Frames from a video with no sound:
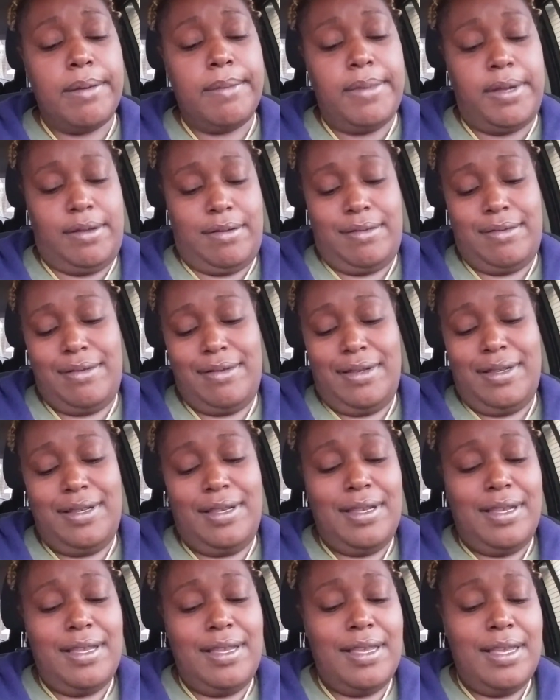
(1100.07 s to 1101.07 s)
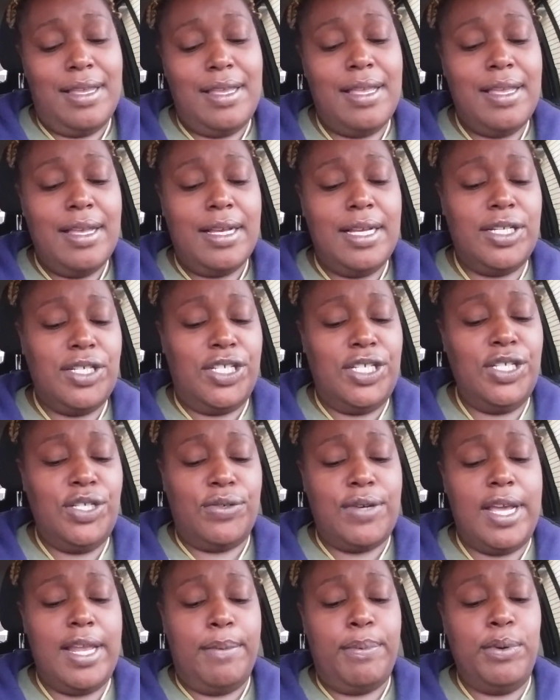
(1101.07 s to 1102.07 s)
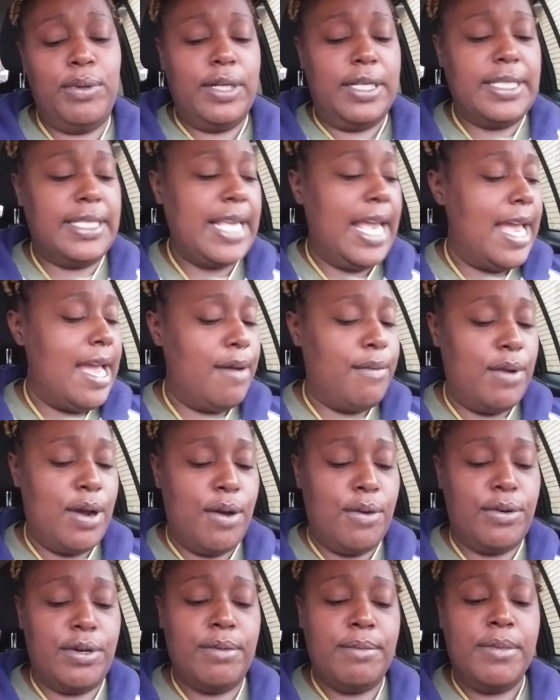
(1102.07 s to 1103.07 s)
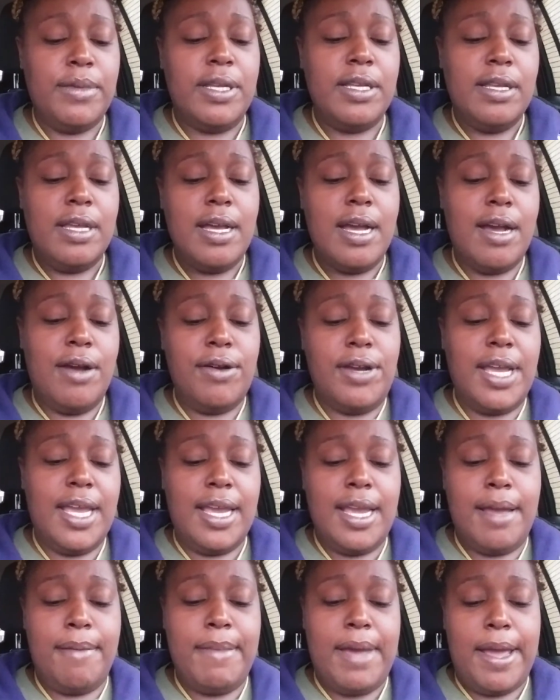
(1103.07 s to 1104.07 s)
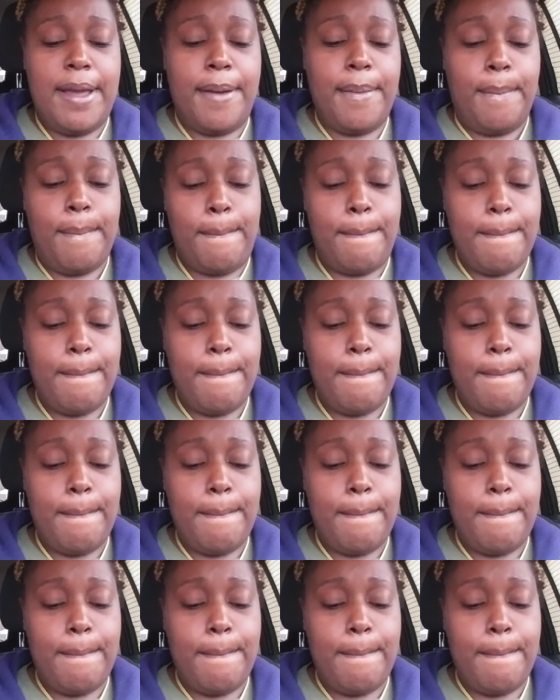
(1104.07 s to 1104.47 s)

Because she trying to pull a tower on him. Okay, come on.